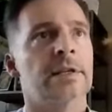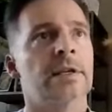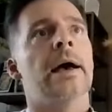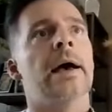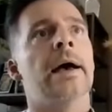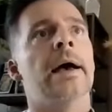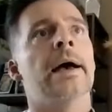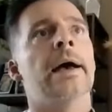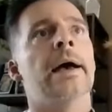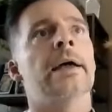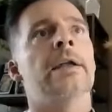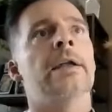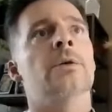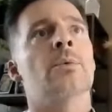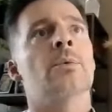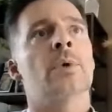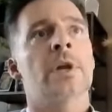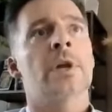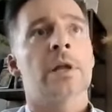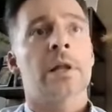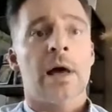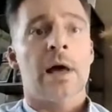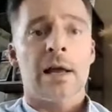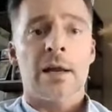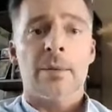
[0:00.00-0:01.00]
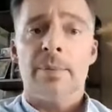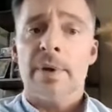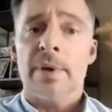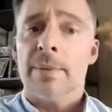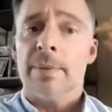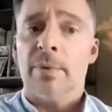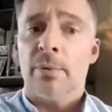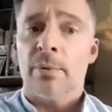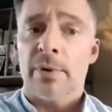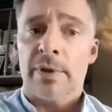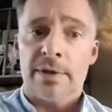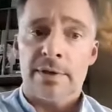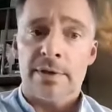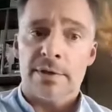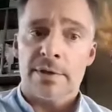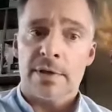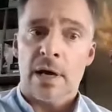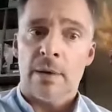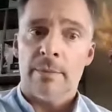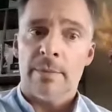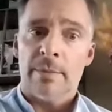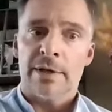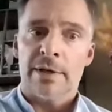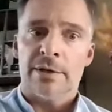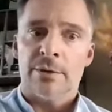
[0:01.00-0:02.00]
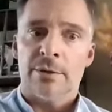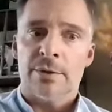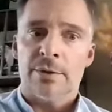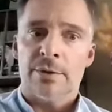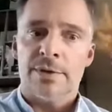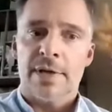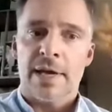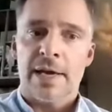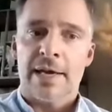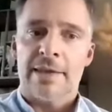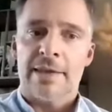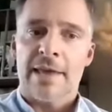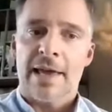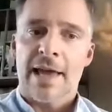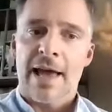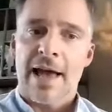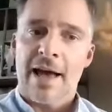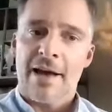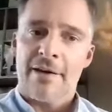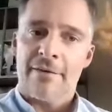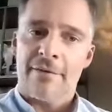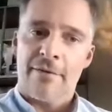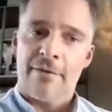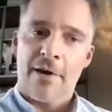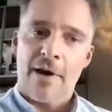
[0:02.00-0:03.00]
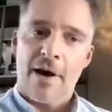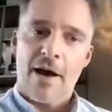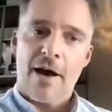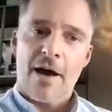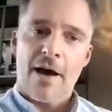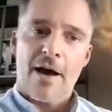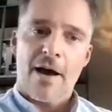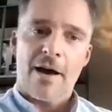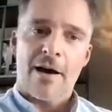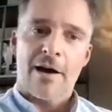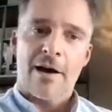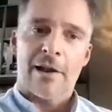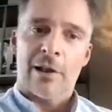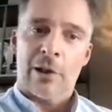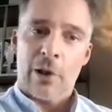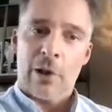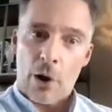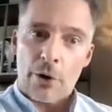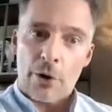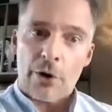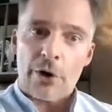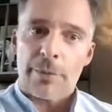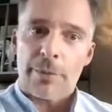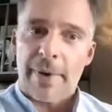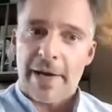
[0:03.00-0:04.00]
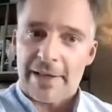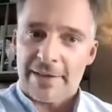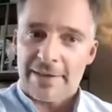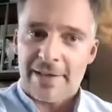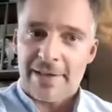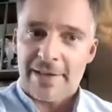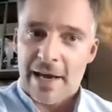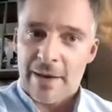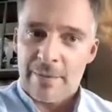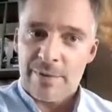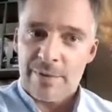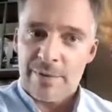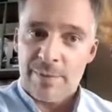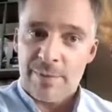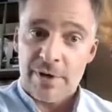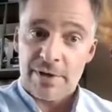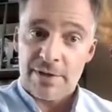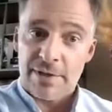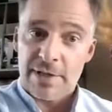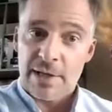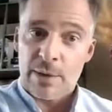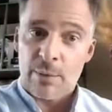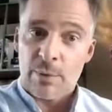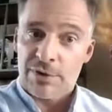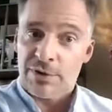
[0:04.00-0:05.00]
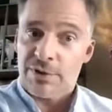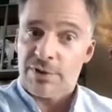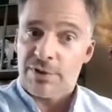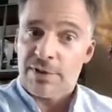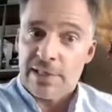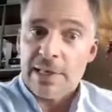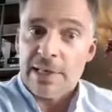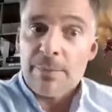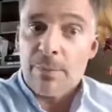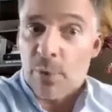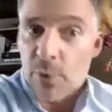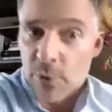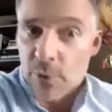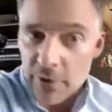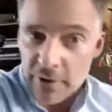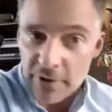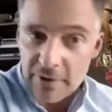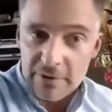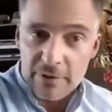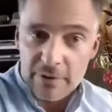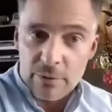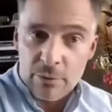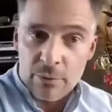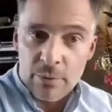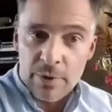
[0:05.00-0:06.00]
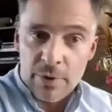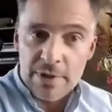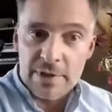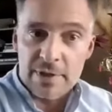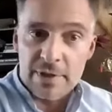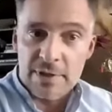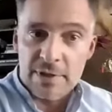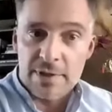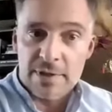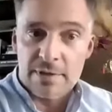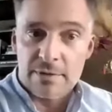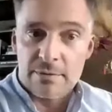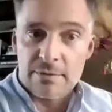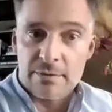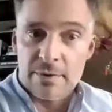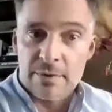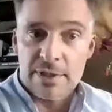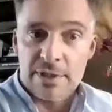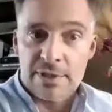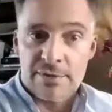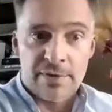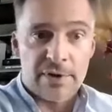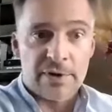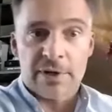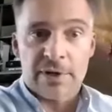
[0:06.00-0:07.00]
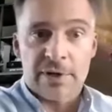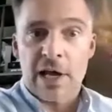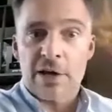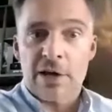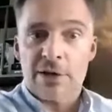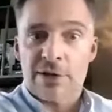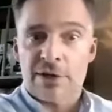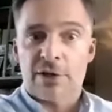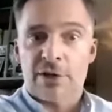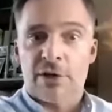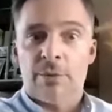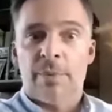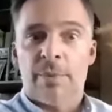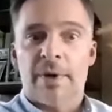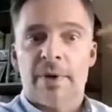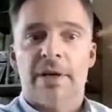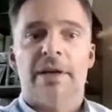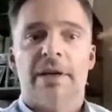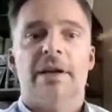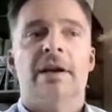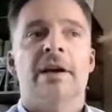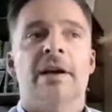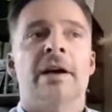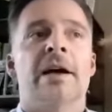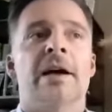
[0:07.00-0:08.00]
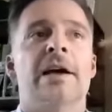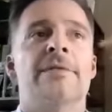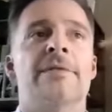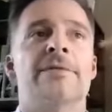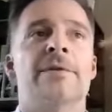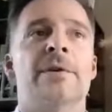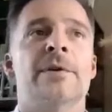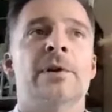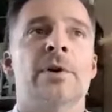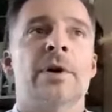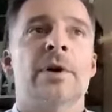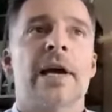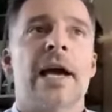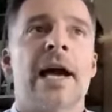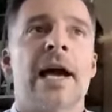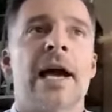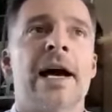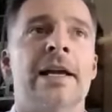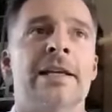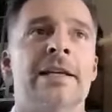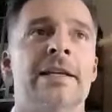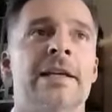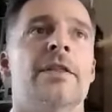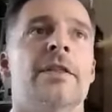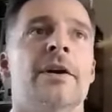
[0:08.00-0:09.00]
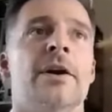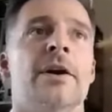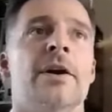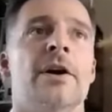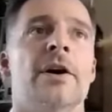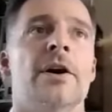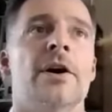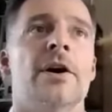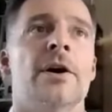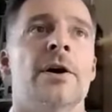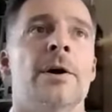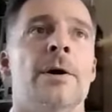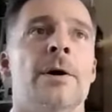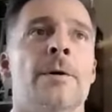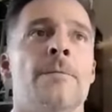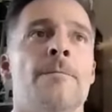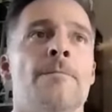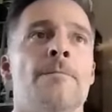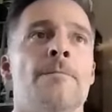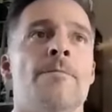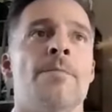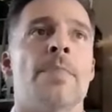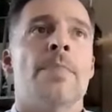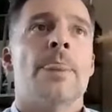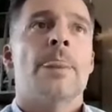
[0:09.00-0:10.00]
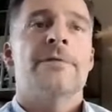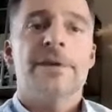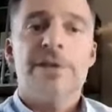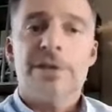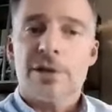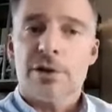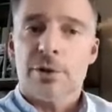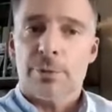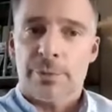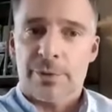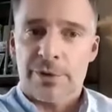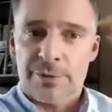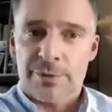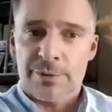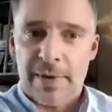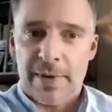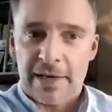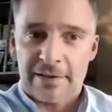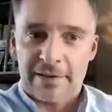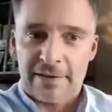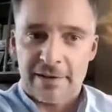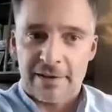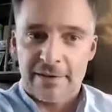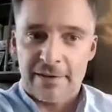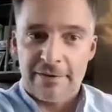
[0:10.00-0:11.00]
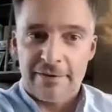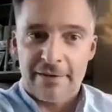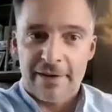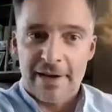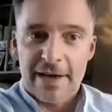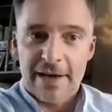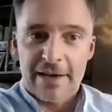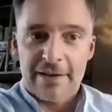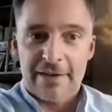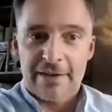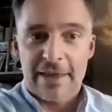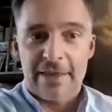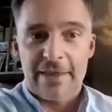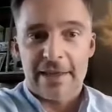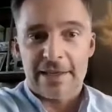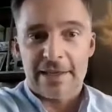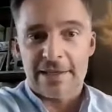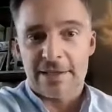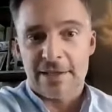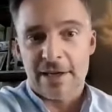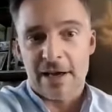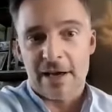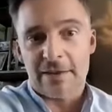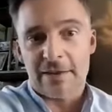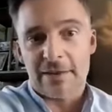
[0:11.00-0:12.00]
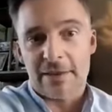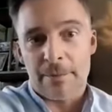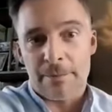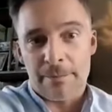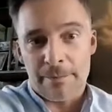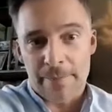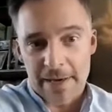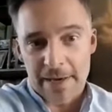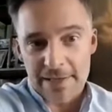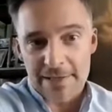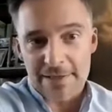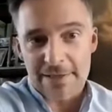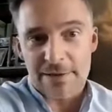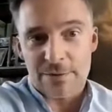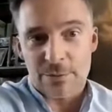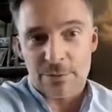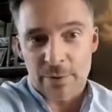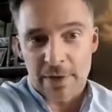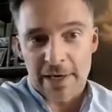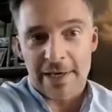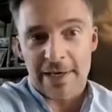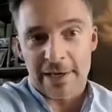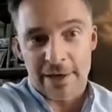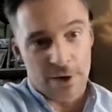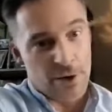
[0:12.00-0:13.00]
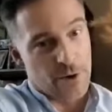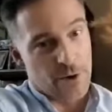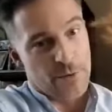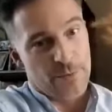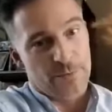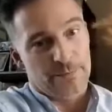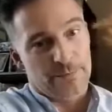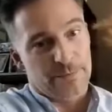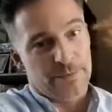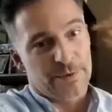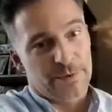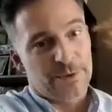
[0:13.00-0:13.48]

And what a lot of people with insomnia do is they have longer bedtimes because they want to sleep more, which is very logical. But if you look at the physical perspective, then that's not the best way to go.